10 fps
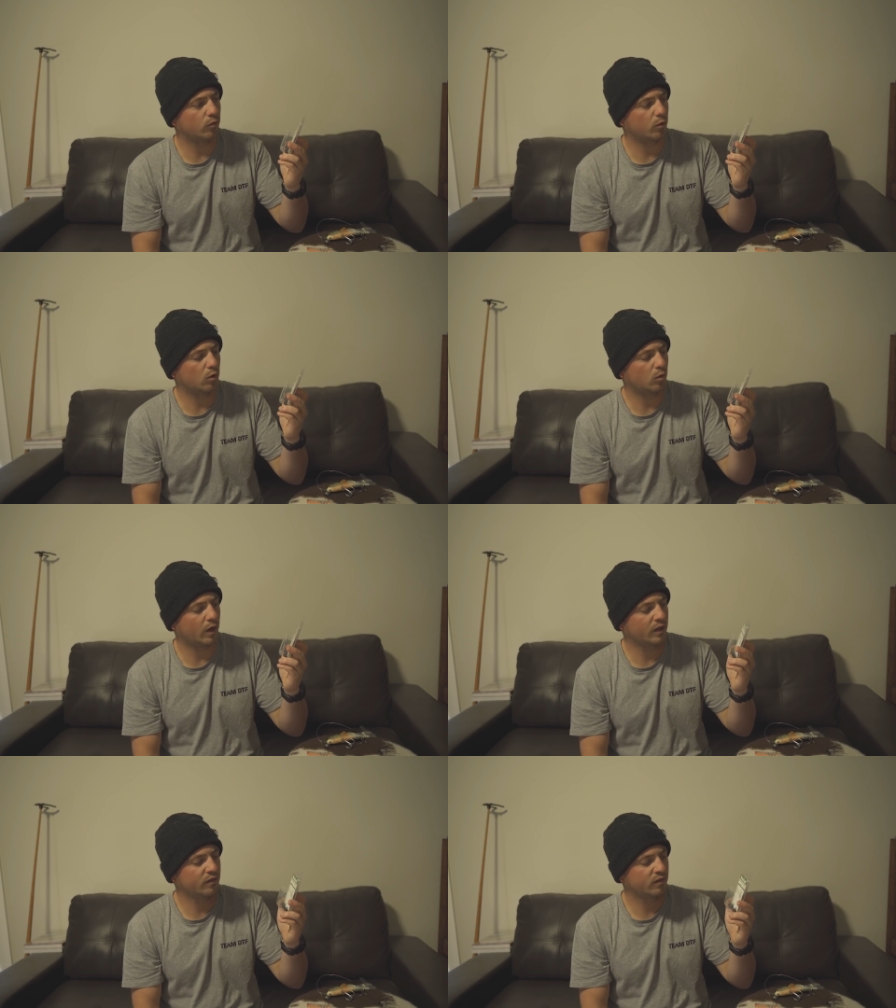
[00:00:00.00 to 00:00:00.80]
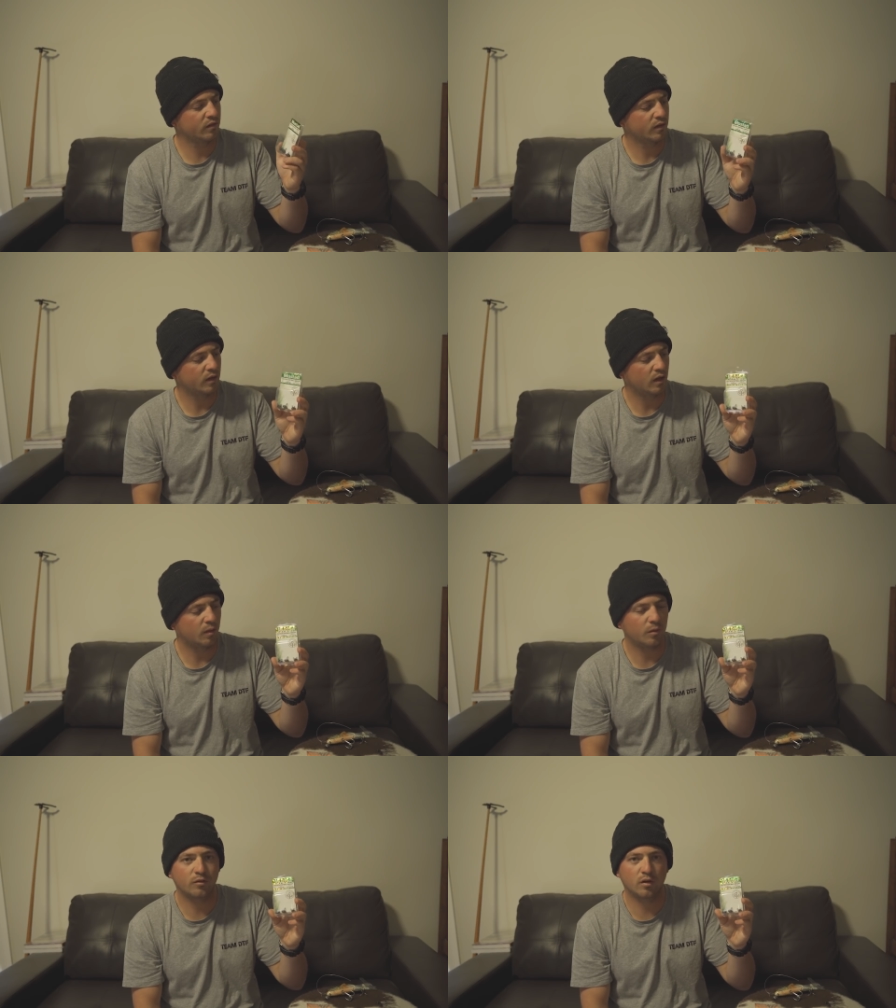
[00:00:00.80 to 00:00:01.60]
football weights.
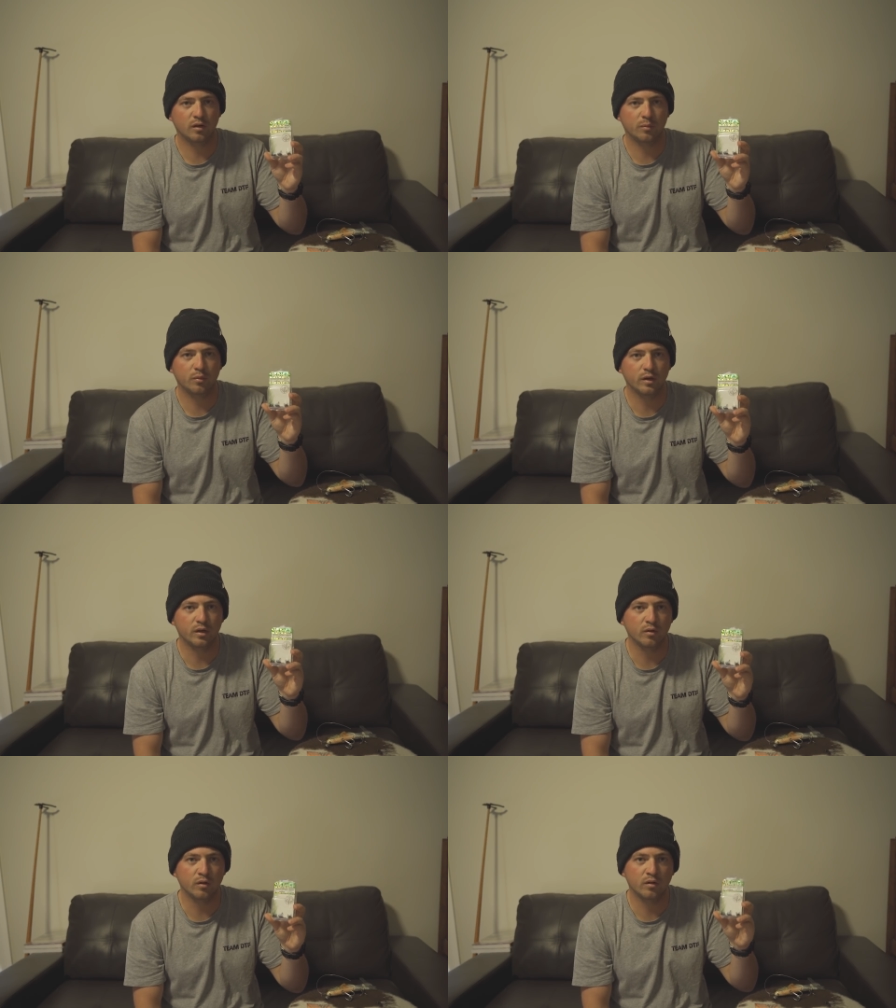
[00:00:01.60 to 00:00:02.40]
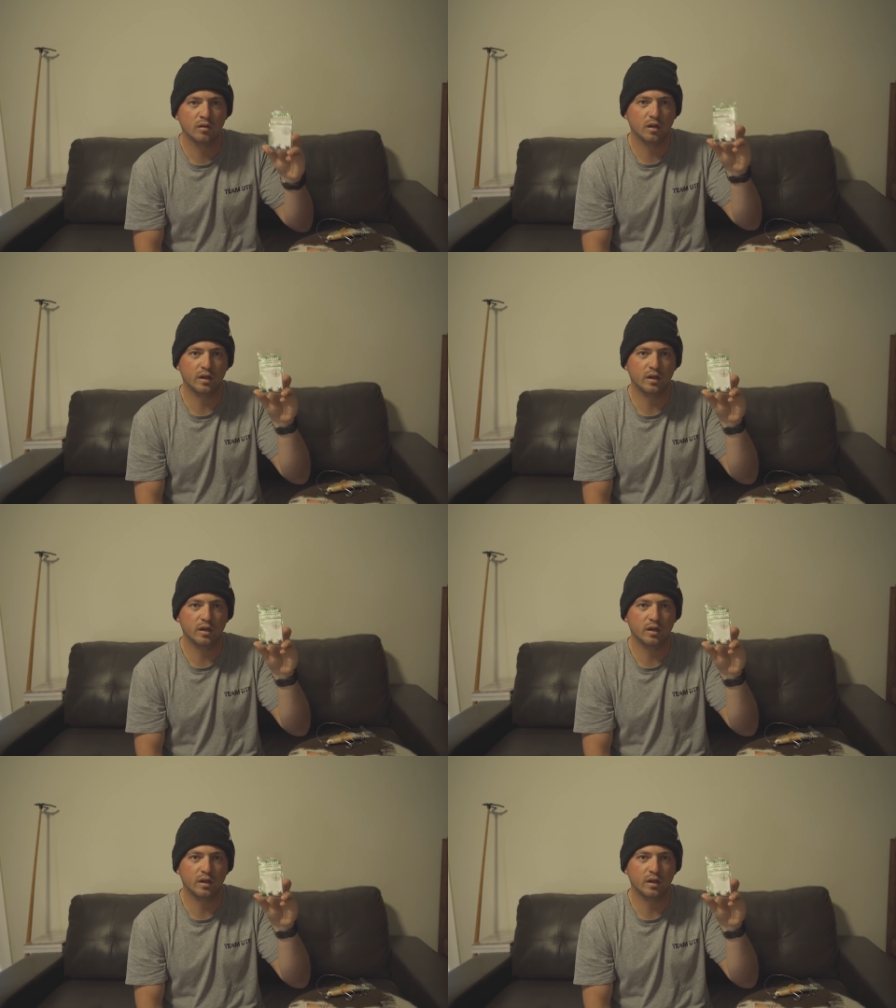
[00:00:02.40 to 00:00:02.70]
I find them pretty good.